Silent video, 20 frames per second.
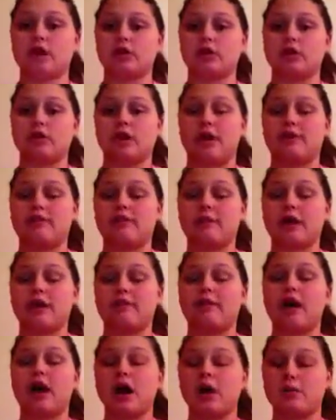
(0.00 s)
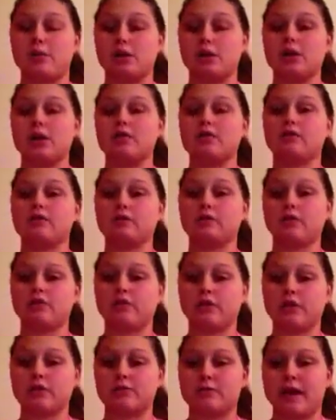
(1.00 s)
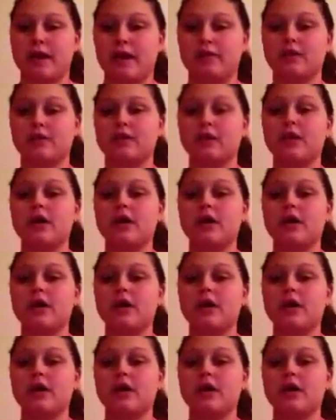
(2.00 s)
You'll have to have a hot one for the first bath,